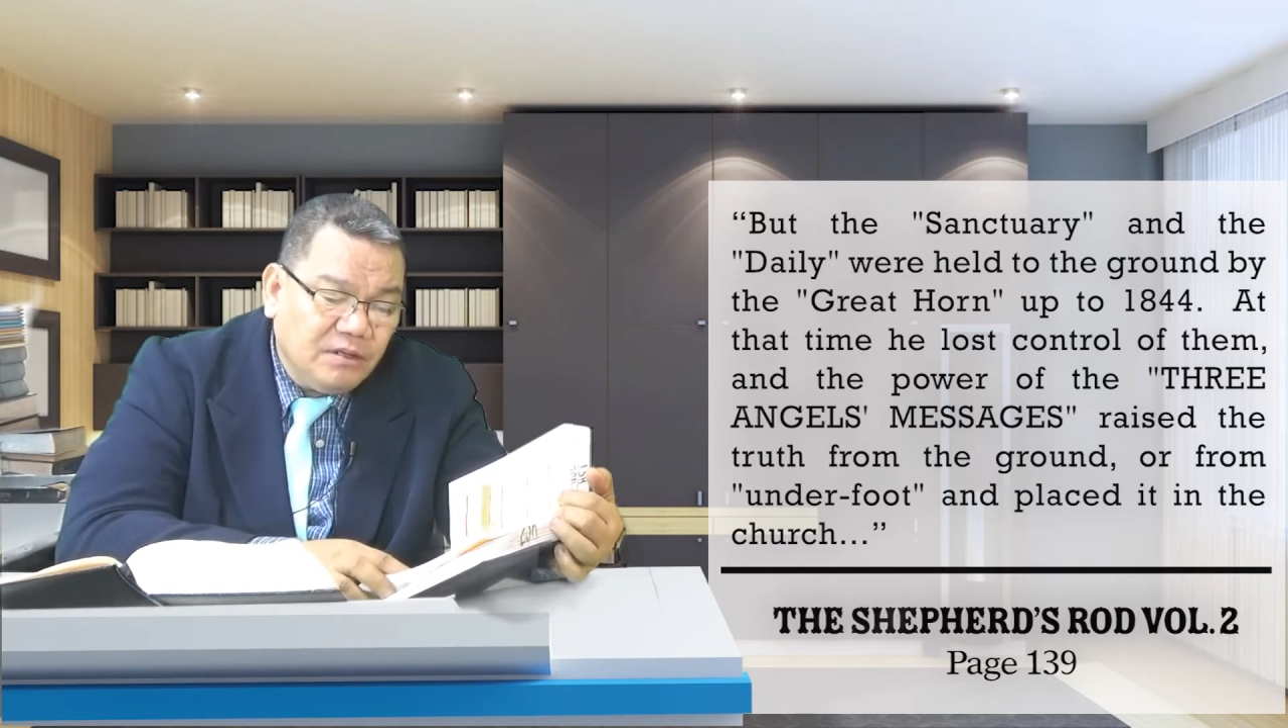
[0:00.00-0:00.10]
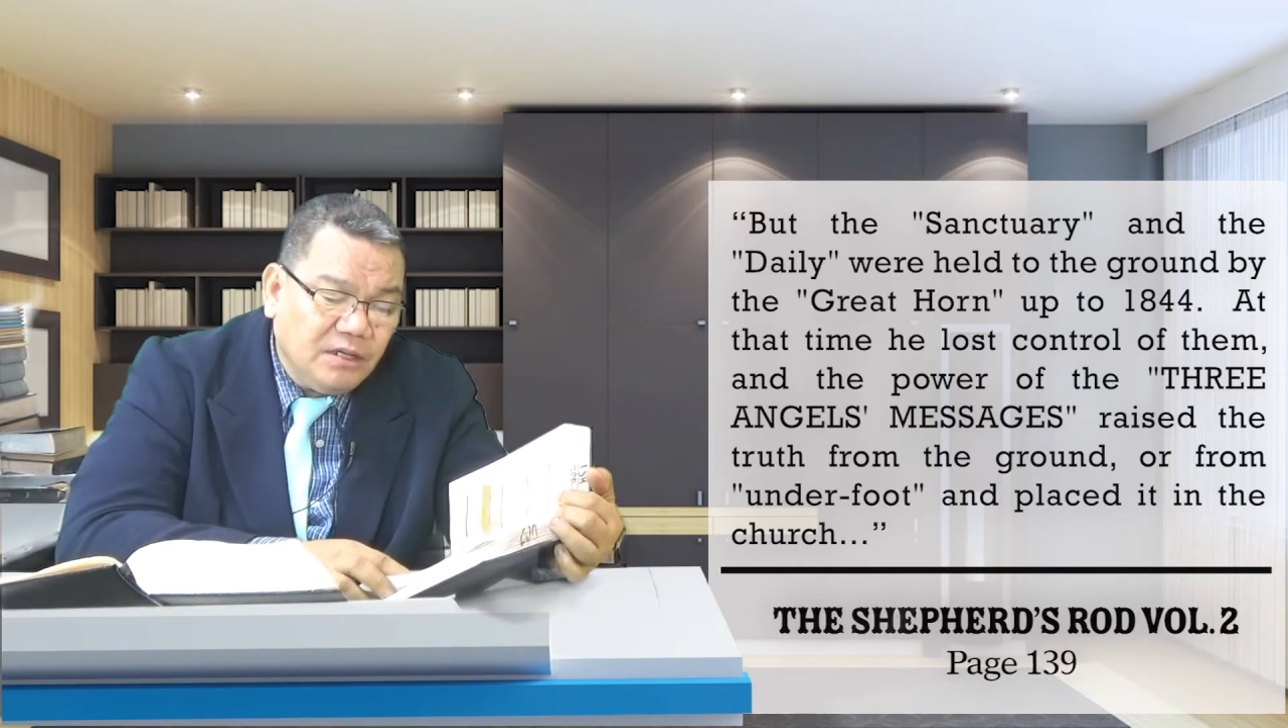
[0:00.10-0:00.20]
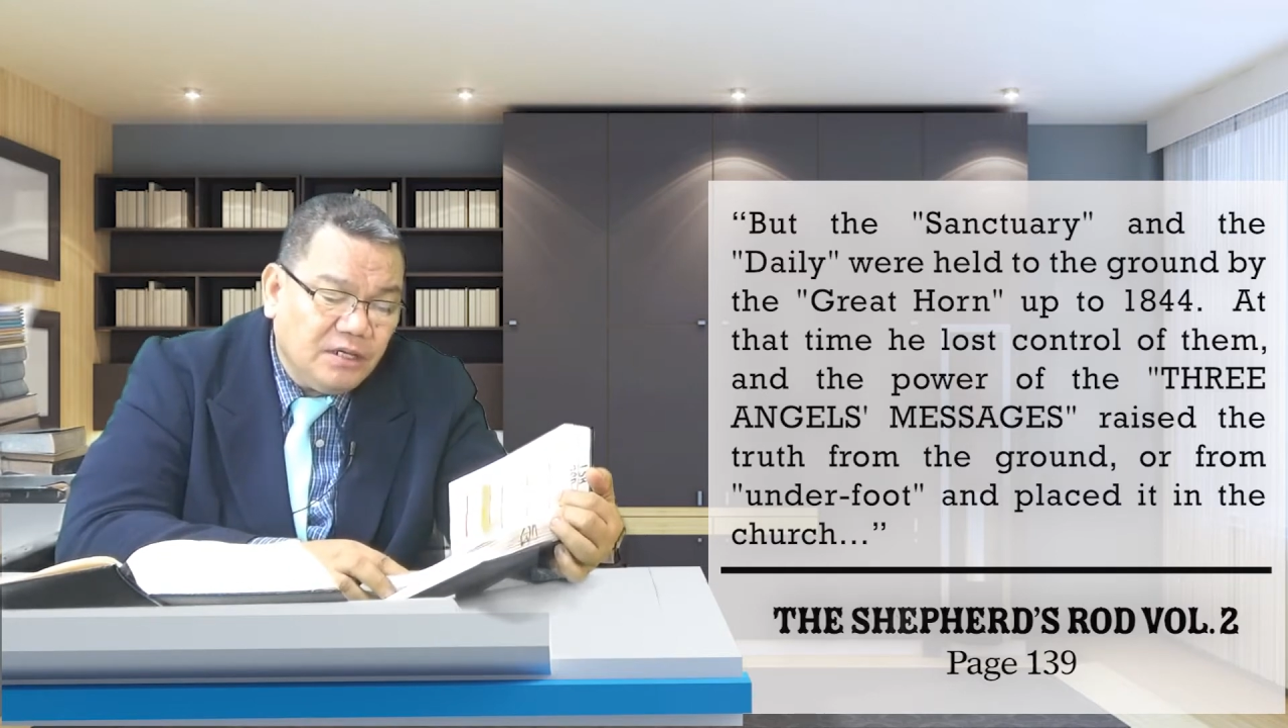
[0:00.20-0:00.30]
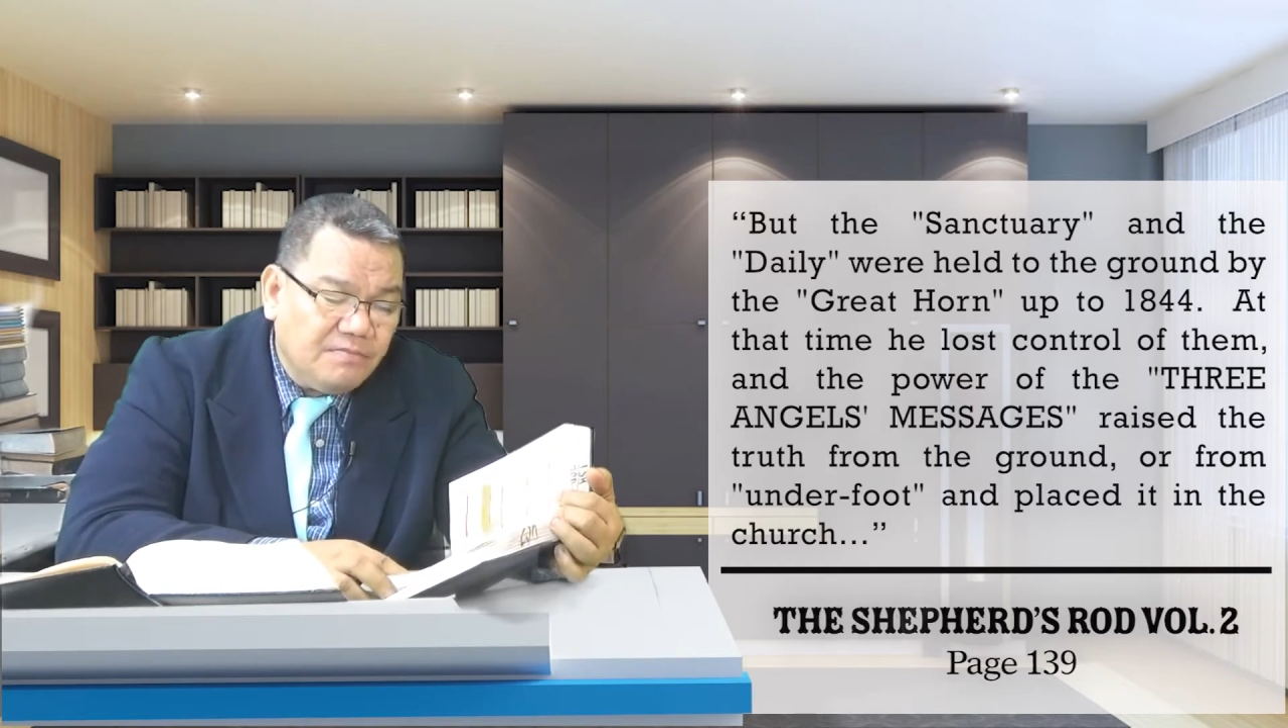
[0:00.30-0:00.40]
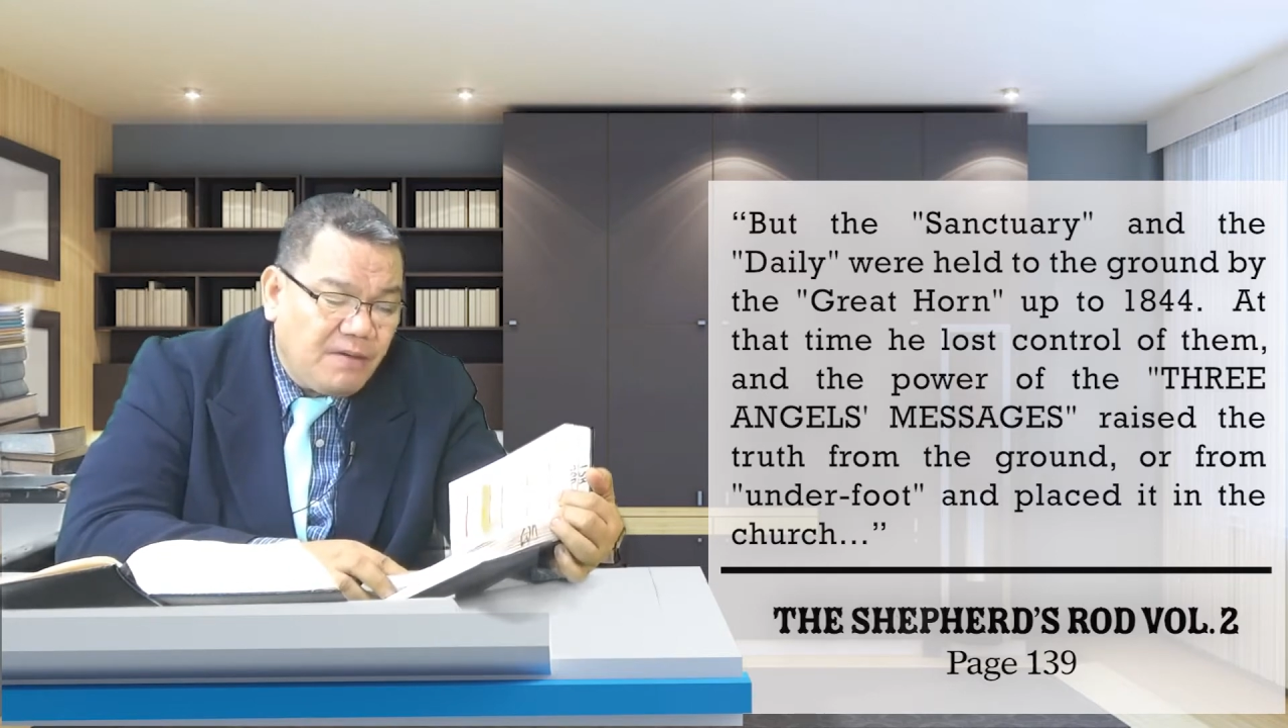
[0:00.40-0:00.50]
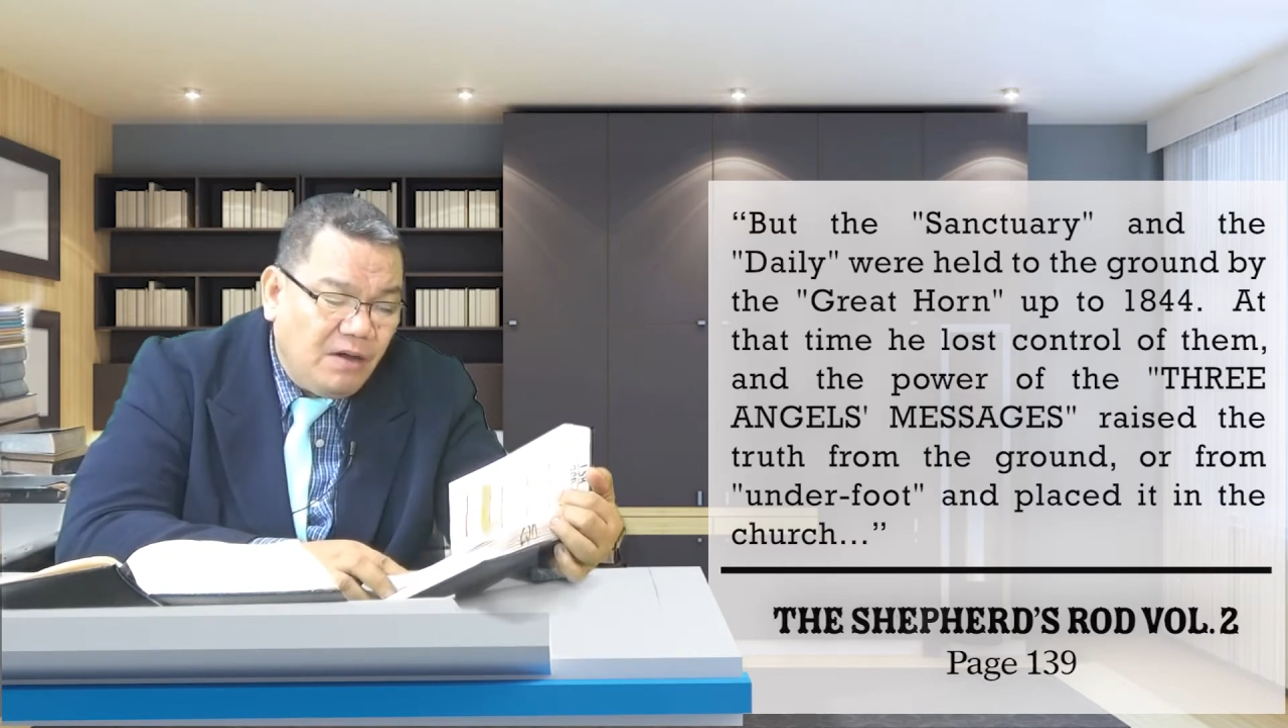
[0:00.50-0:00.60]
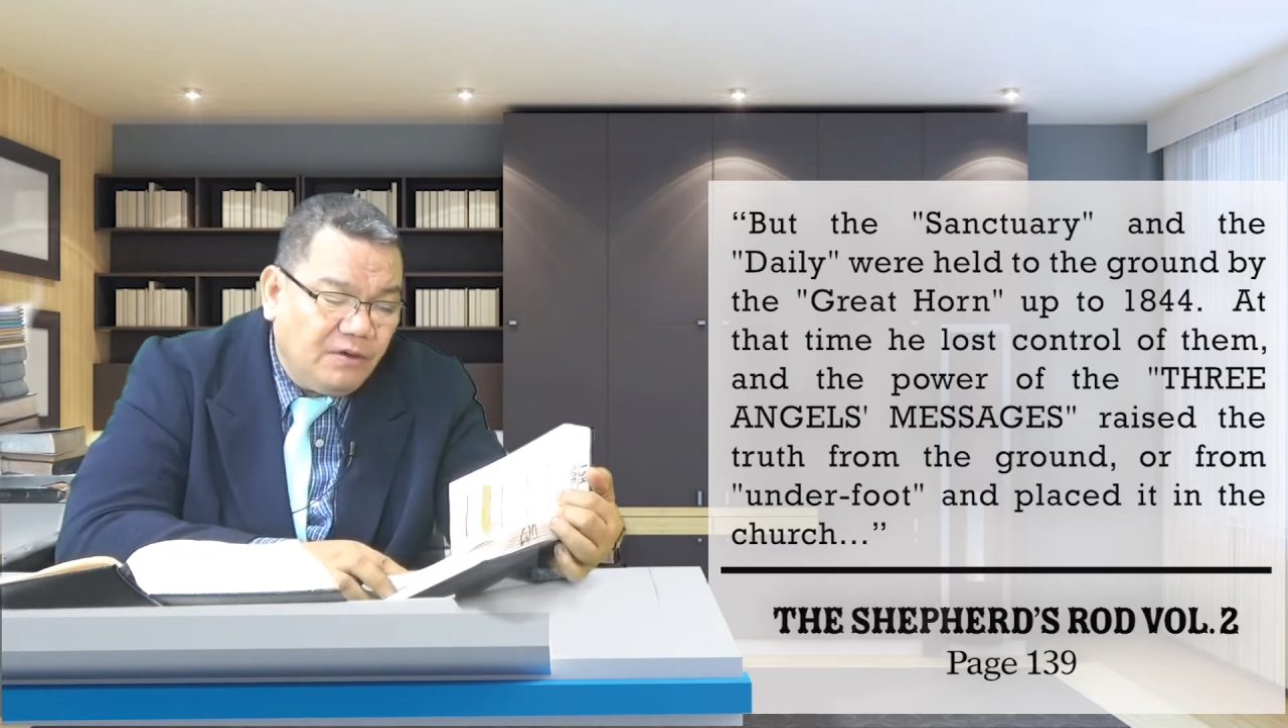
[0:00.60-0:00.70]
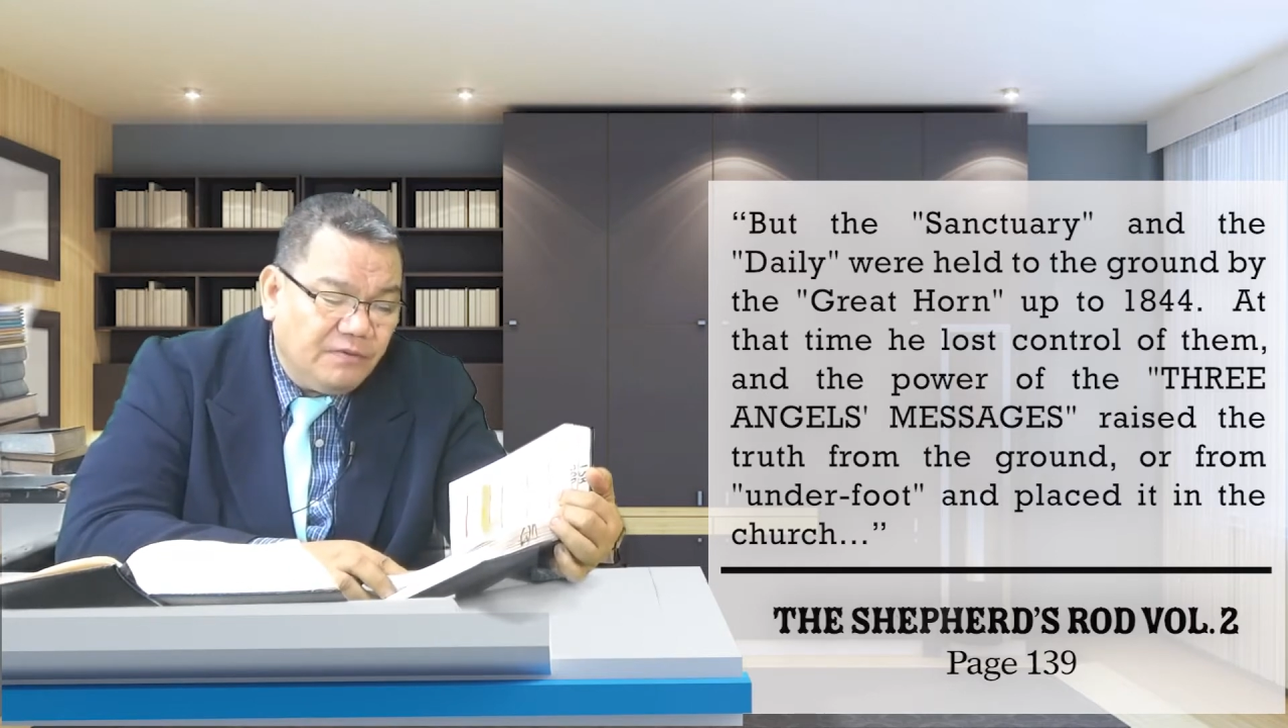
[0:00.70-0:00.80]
In the power